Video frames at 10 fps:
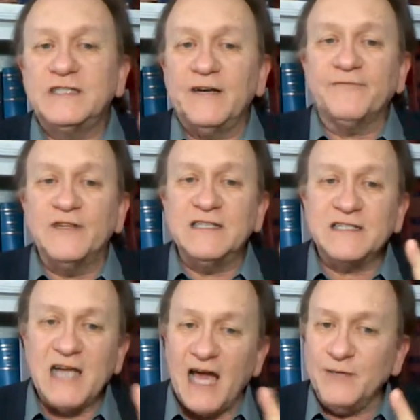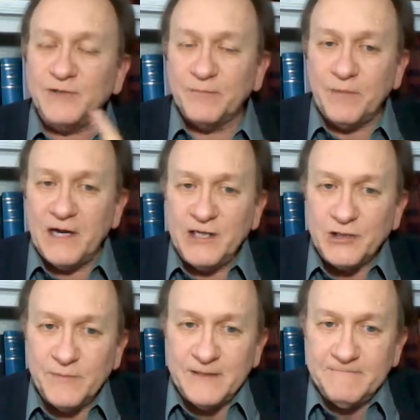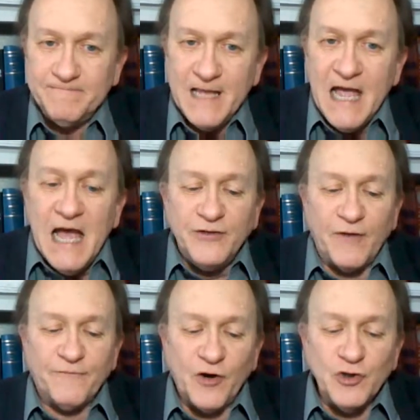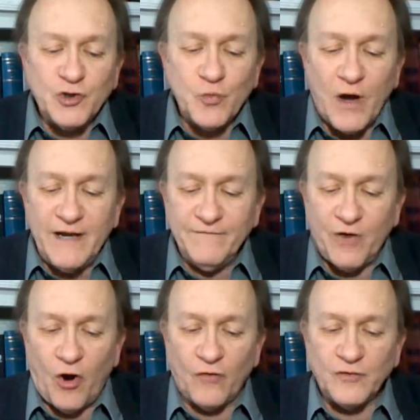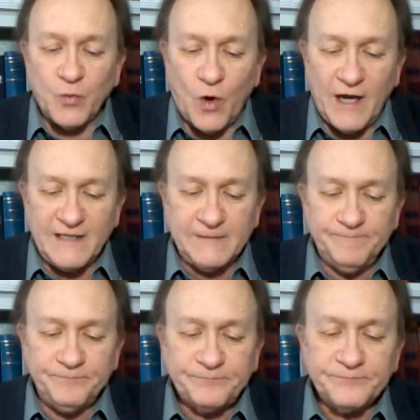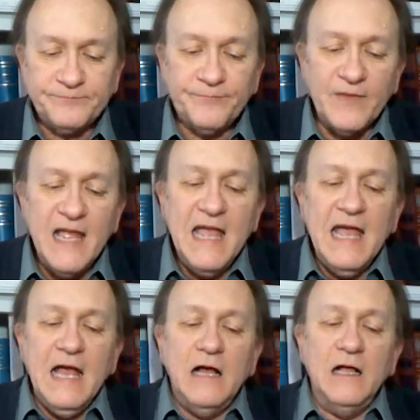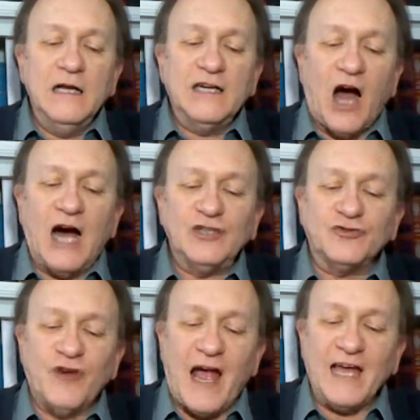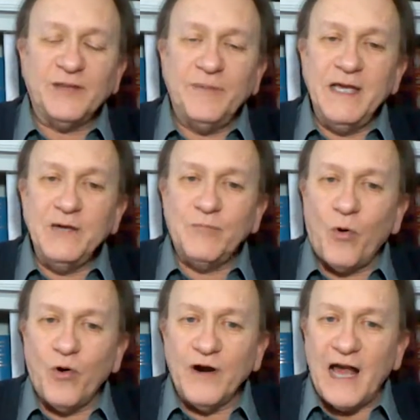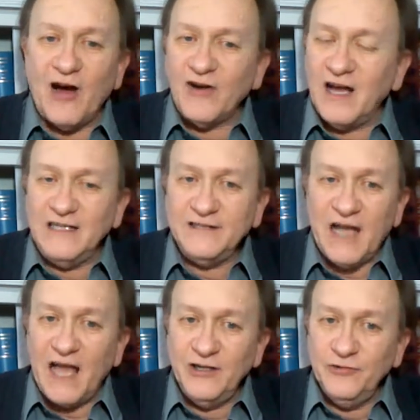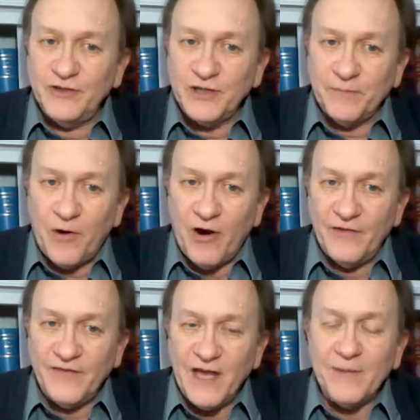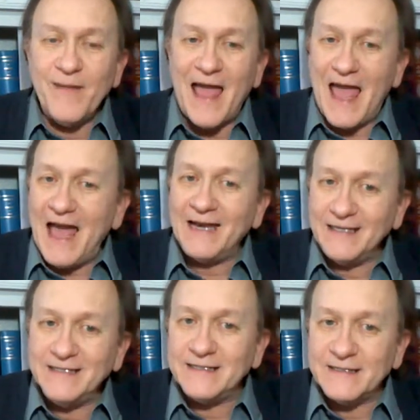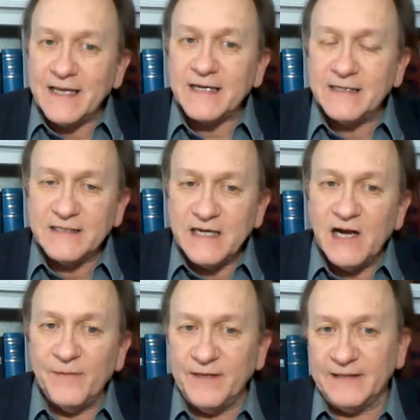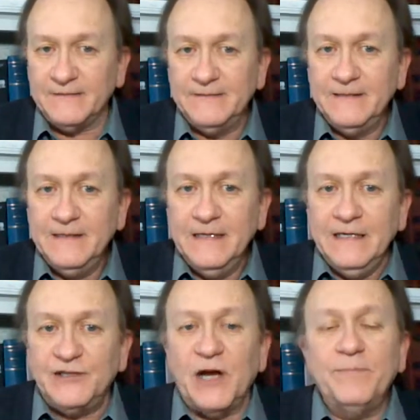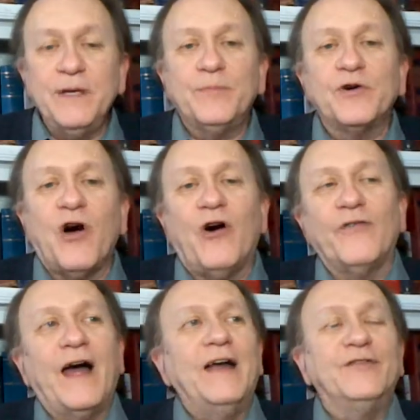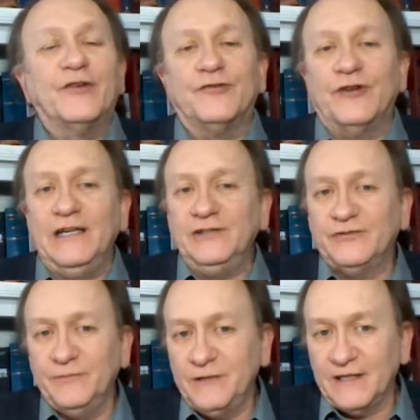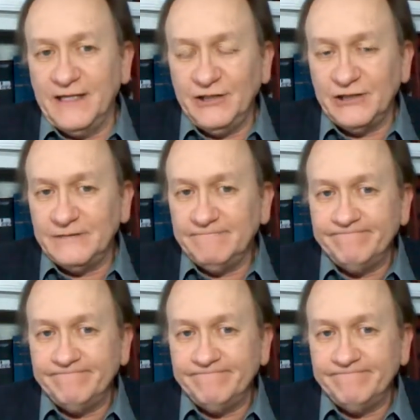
different types of punishment. The first one involves what? God's wrath being poured out undiluted upon them at his second coming. Some people call that the Great Tribulation,